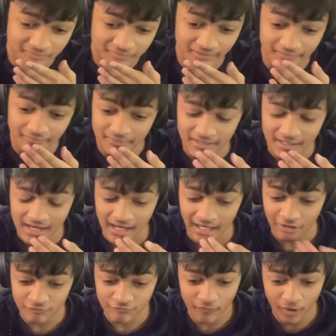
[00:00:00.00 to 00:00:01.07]
You know, how
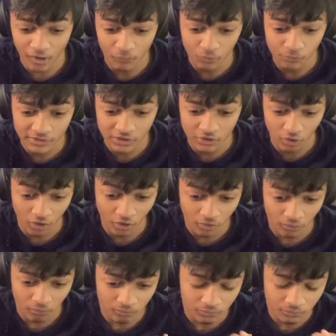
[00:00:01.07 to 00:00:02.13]
far will we
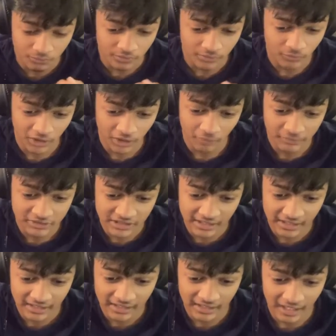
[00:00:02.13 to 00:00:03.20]
go? Well, what
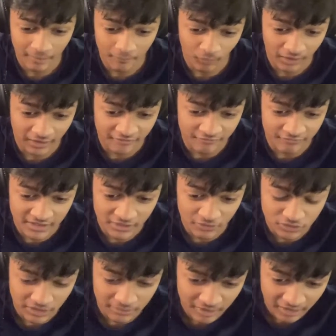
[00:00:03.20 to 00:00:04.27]
kind of videos
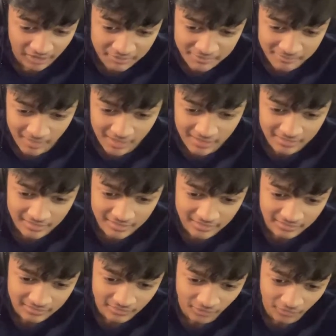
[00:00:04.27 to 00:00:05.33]
am I gonna be making?
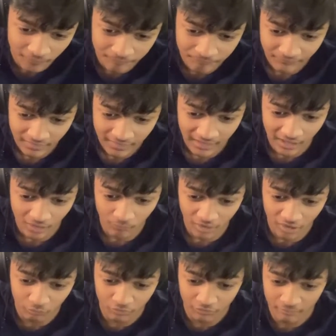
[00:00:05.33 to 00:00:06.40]
You know, how well
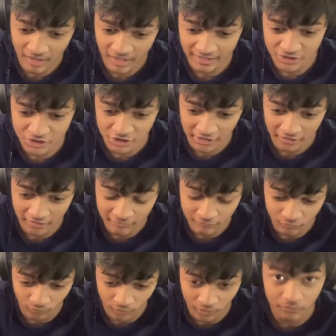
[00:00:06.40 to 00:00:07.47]
will my channel have
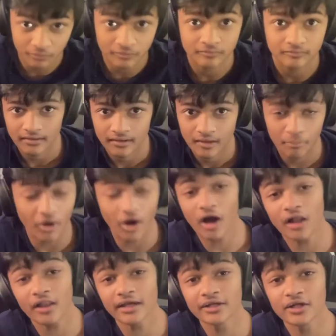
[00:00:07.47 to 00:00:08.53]
grown? But all
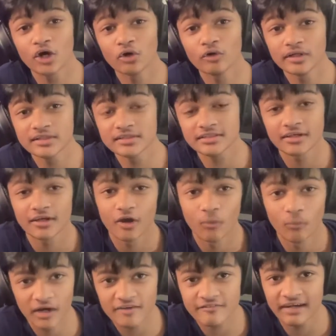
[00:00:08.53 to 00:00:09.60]
I know is,
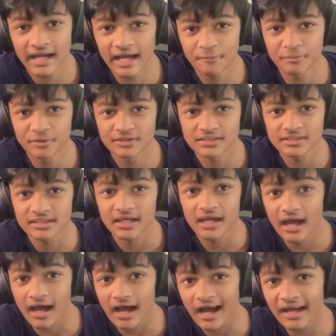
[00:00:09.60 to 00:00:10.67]
whatever happens,
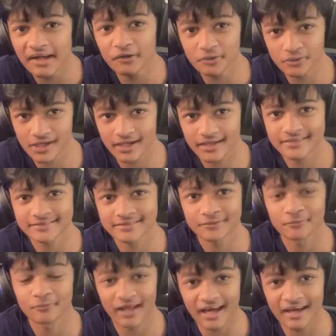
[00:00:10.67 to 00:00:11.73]
I know you guys
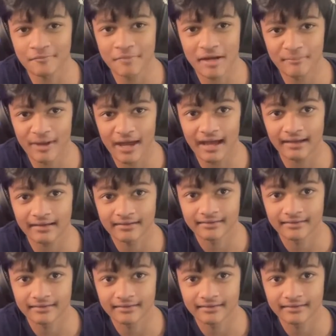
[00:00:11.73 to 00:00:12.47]
will have my back.